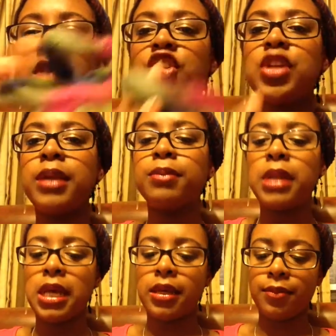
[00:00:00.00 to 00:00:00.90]
chain
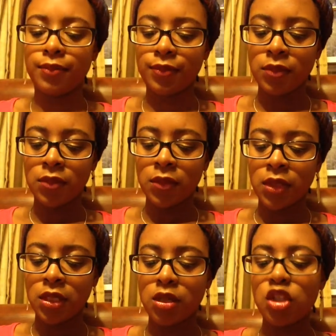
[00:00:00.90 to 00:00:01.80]
ply.
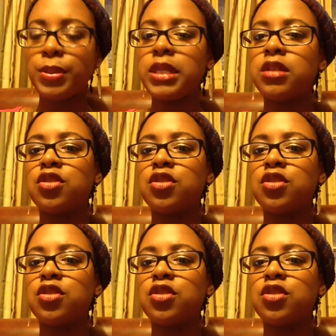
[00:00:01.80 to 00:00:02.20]
Just spin it